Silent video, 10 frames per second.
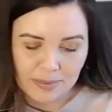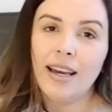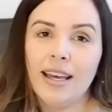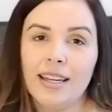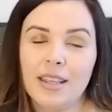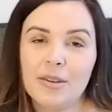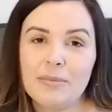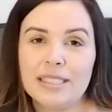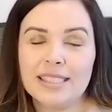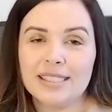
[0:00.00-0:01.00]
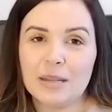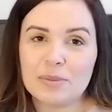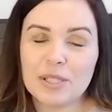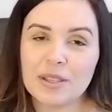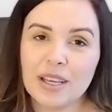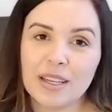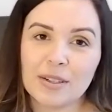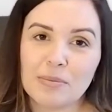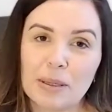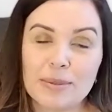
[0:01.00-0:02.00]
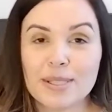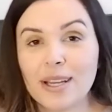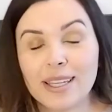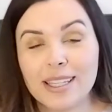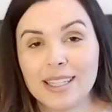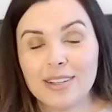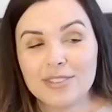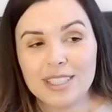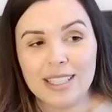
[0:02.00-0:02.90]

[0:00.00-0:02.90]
Another misconception that your baby's not getting enough to